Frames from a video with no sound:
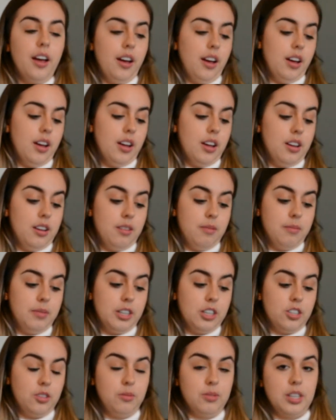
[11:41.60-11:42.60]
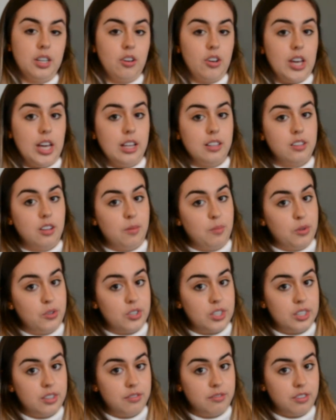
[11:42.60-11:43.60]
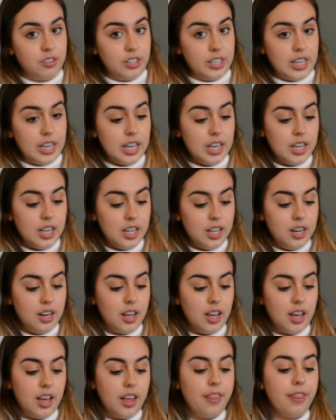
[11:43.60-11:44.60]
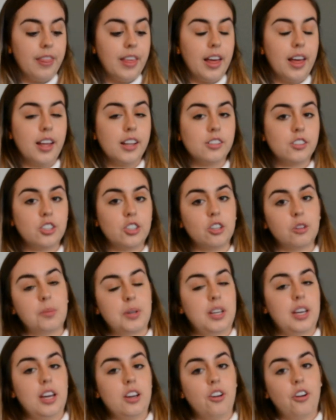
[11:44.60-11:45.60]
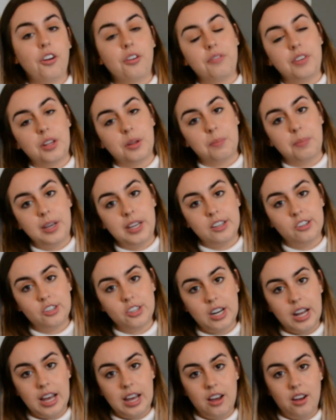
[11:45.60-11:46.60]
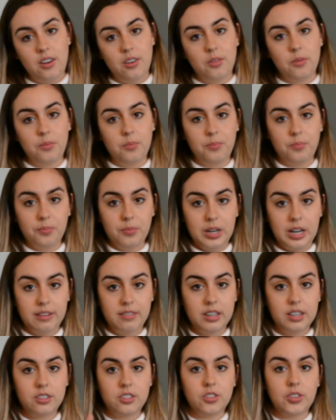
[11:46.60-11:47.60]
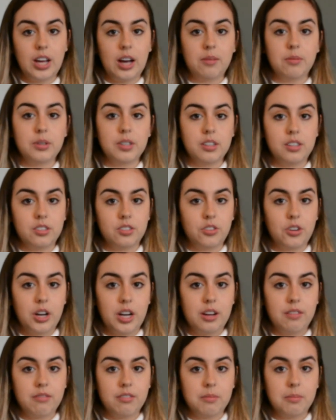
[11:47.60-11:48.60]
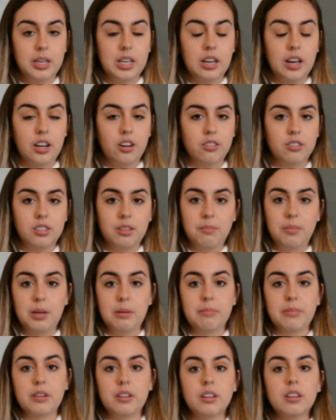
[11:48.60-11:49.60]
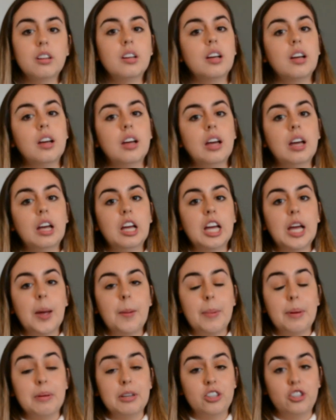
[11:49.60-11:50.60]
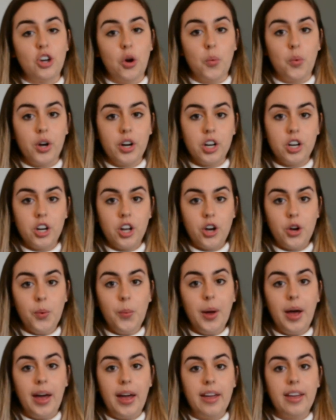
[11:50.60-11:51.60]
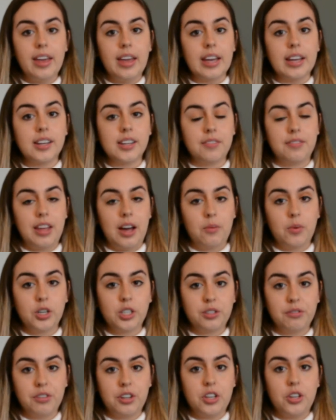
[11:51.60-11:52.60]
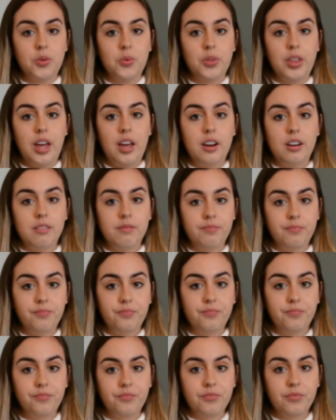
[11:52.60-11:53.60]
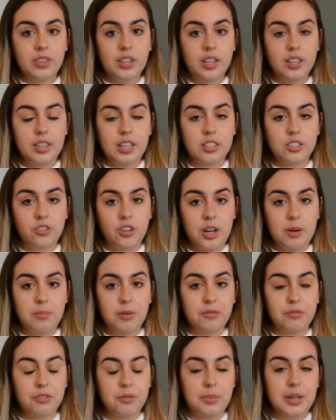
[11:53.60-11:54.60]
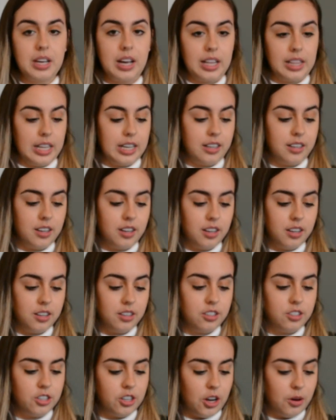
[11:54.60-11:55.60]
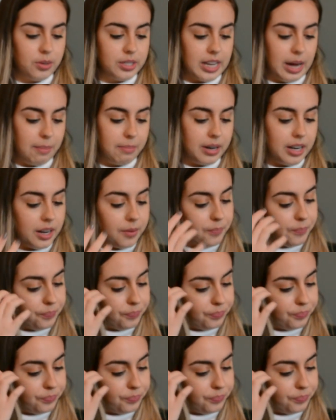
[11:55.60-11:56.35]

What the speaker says: And then she was like, okay, it's almost fully in, and then she told me, okay, you're gonna feel a pinch now, whatever. So that was great for me. I know some people maybe don't want to know, and if that works for you, then that's great, but for me, I like to know what's happening.